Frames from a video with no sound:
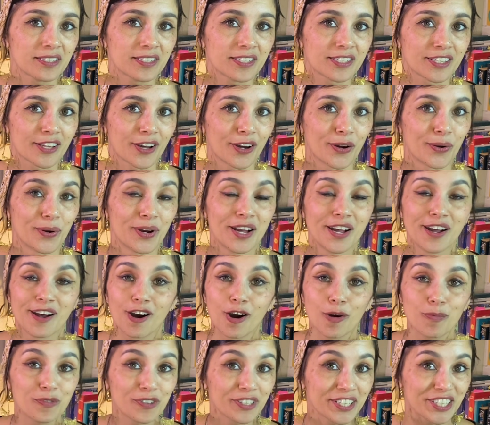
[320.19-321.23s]
So
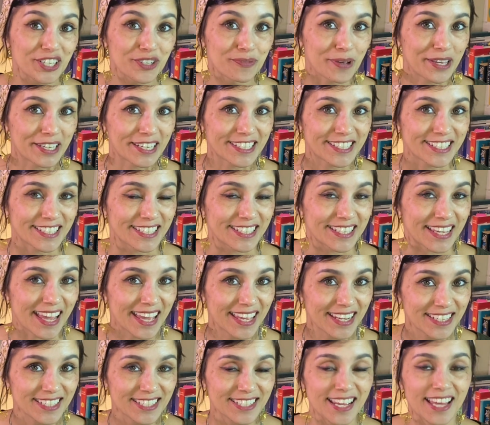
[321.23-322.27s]
hopefully you made it to the end,